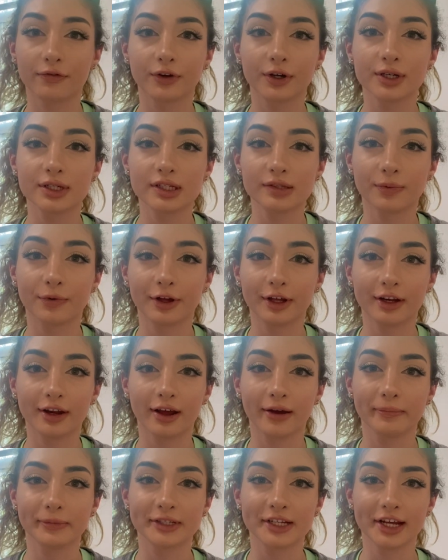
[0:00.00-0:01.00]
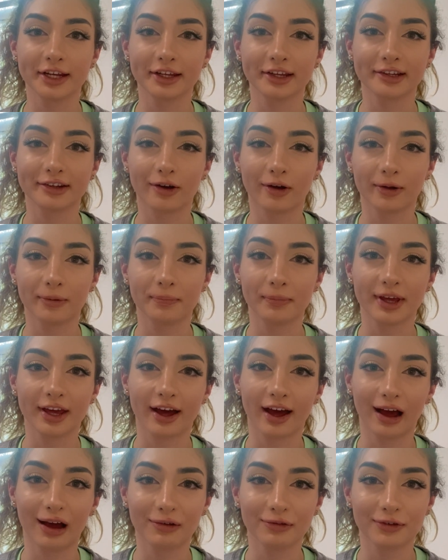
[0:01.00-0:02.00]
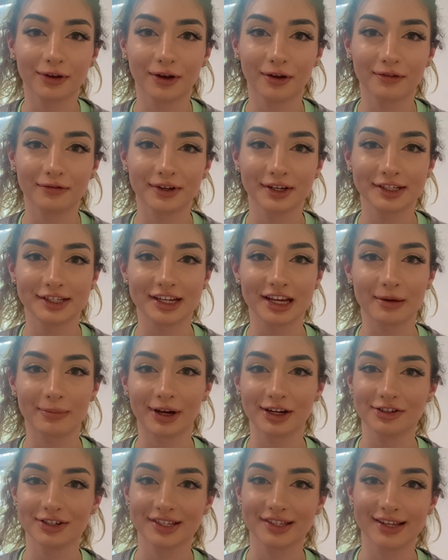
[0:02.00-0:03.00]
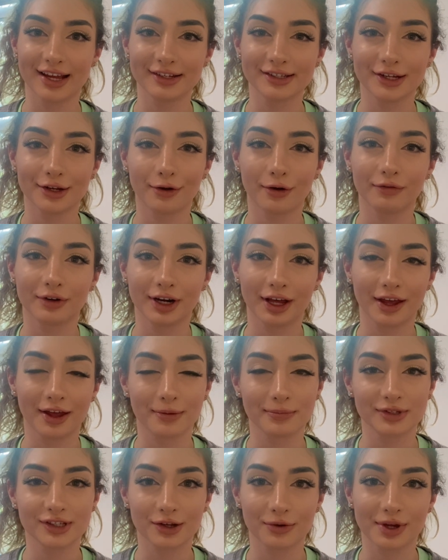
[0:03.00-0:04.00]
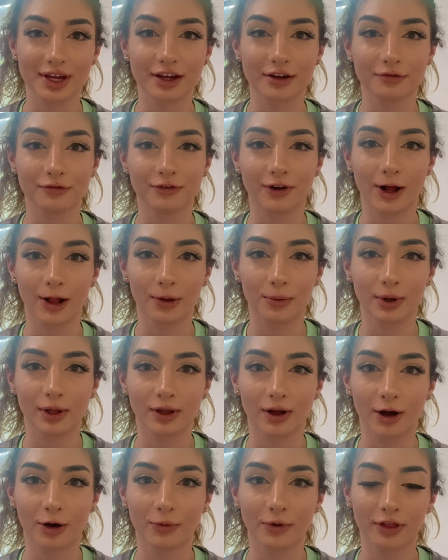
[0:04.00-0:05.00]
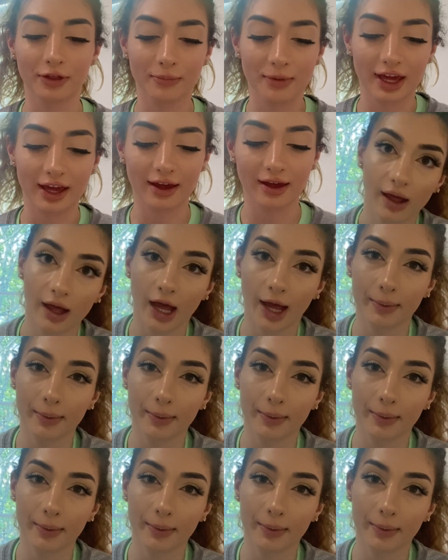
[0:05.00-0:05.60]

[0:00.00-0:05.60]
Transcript: First one I'm taking on behalf of Adib. I just sent it over to him so he can follow along with me.